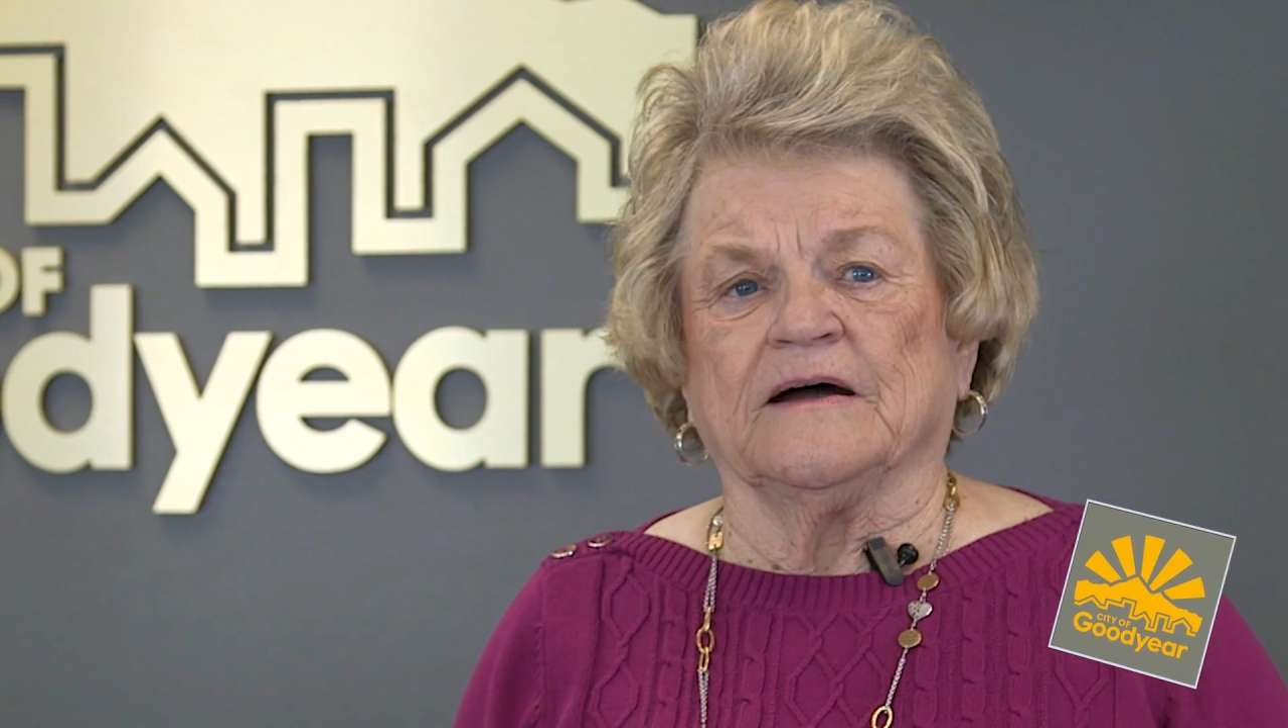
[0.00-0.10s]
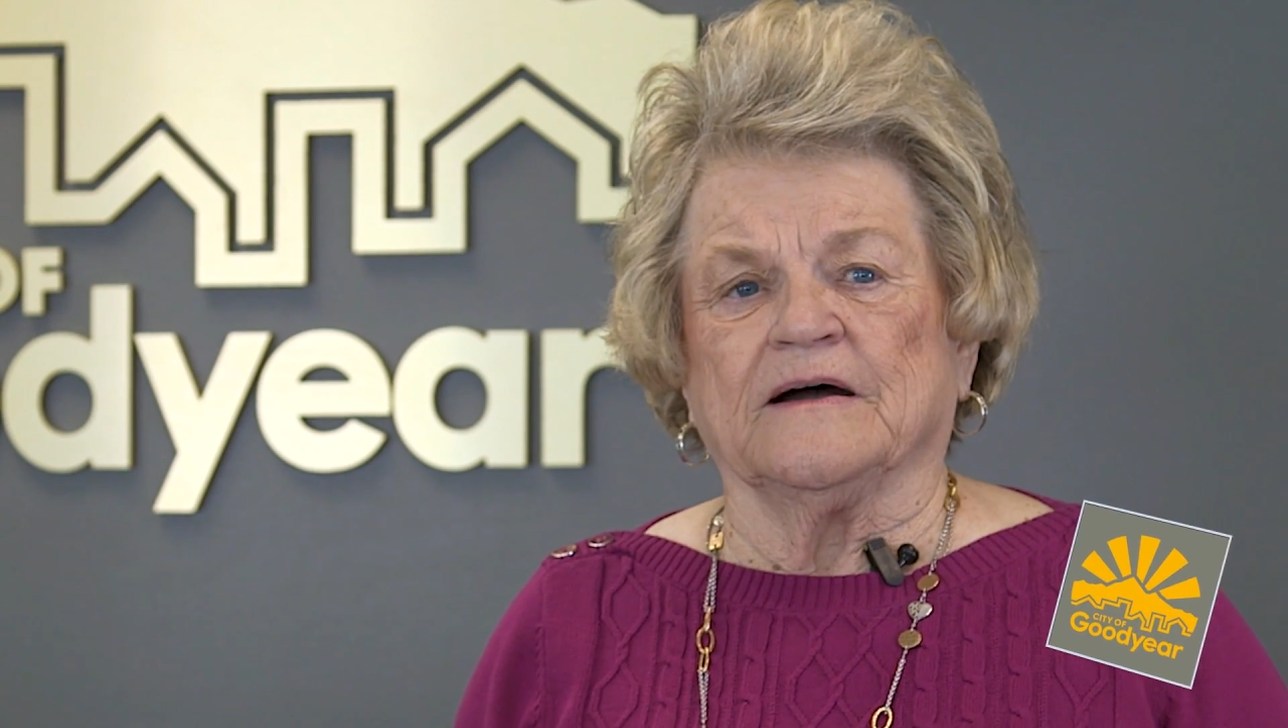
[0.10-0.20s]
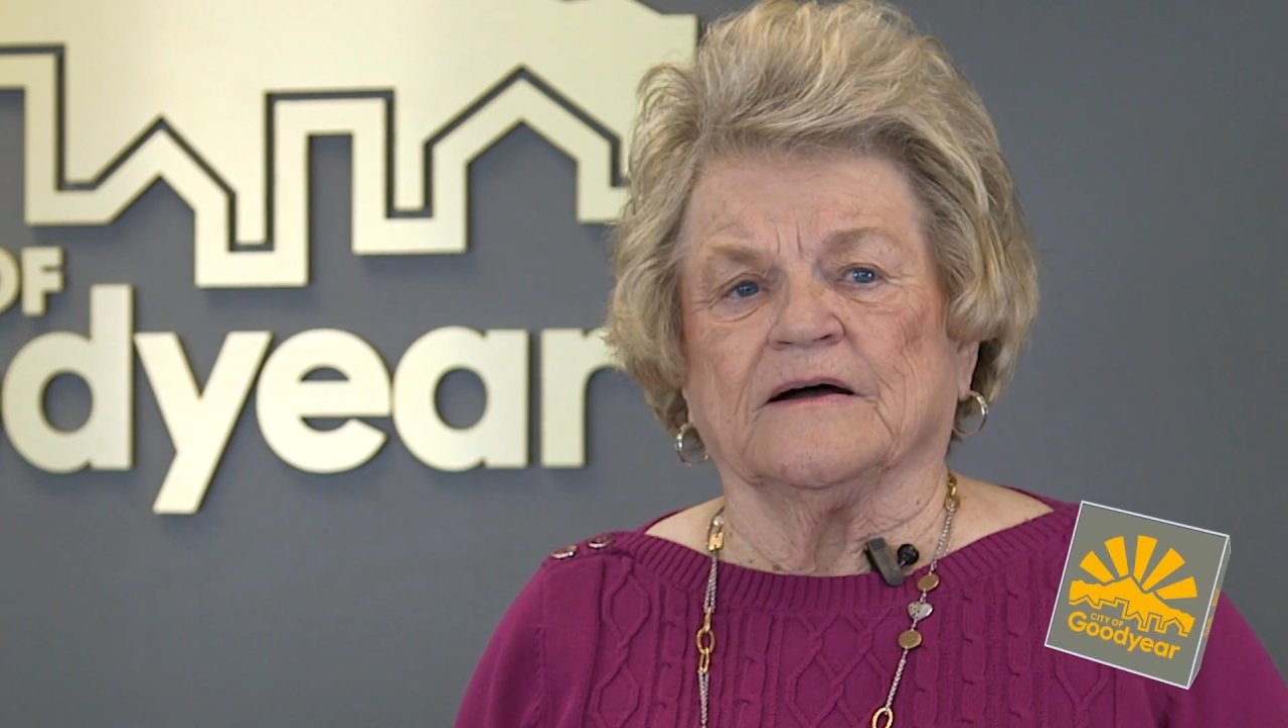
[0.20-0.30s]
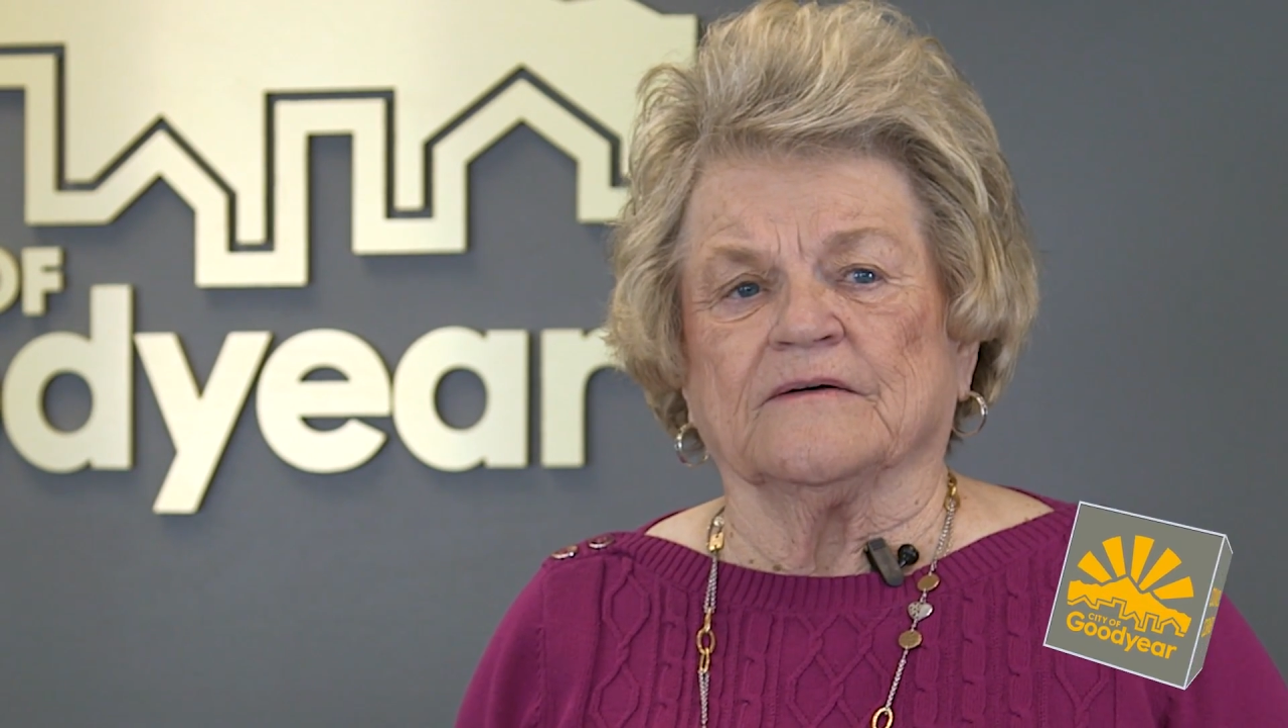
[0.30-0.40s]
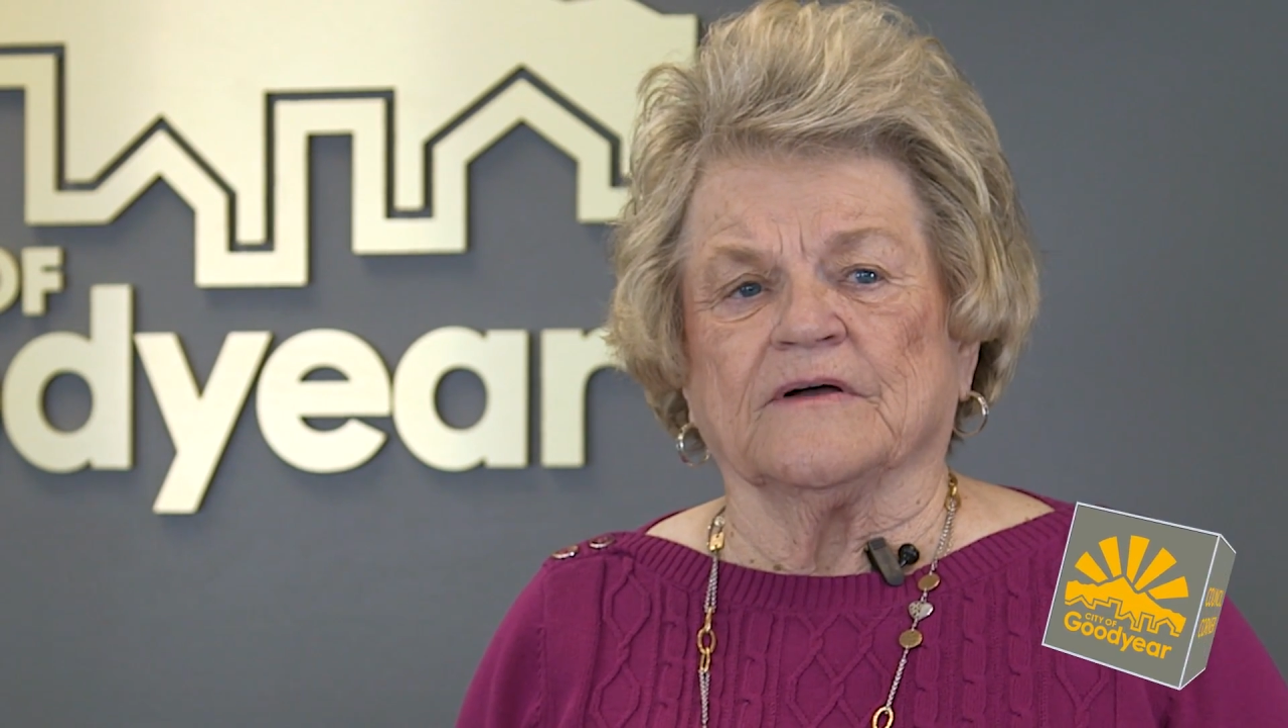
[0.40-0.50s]

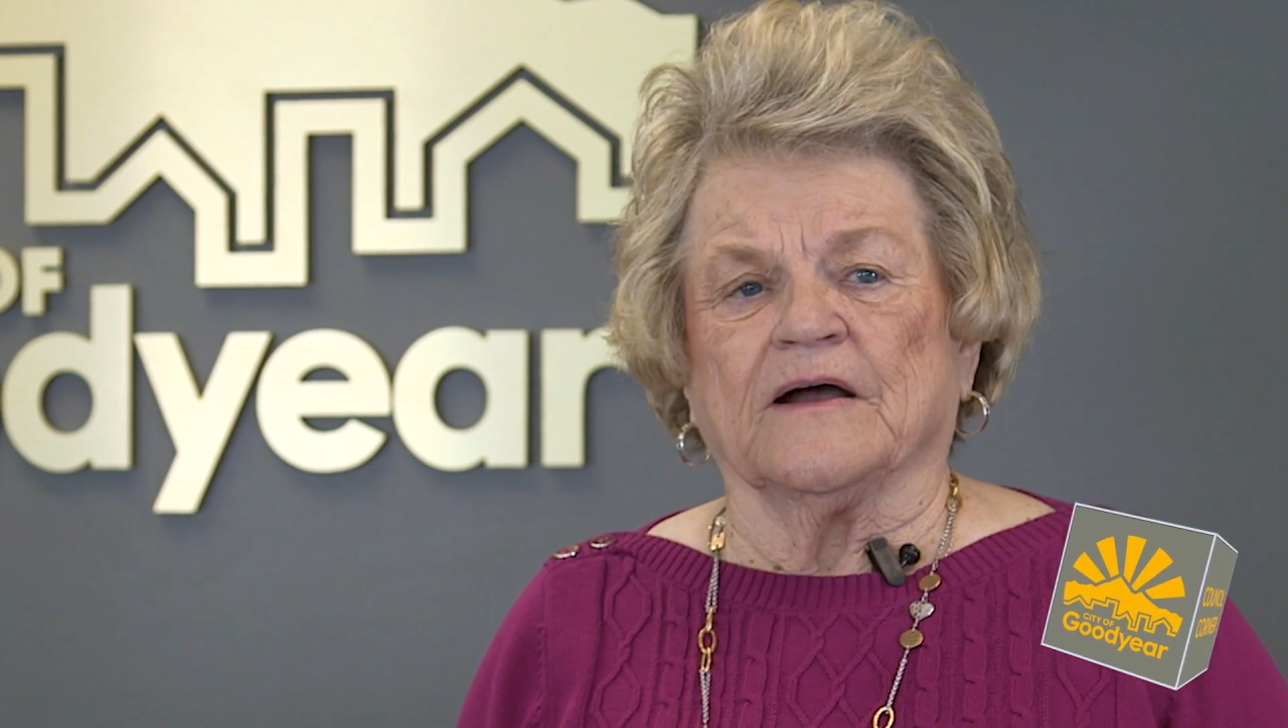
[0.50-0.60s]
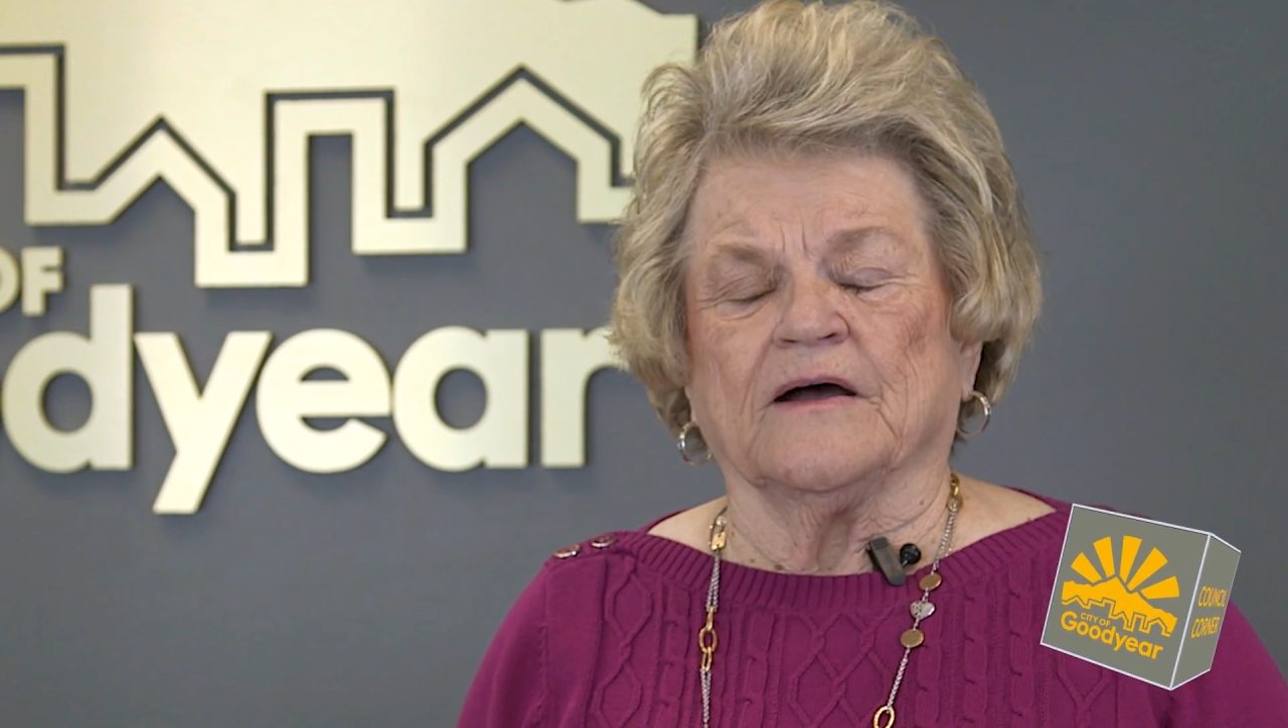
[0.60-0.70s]
uh,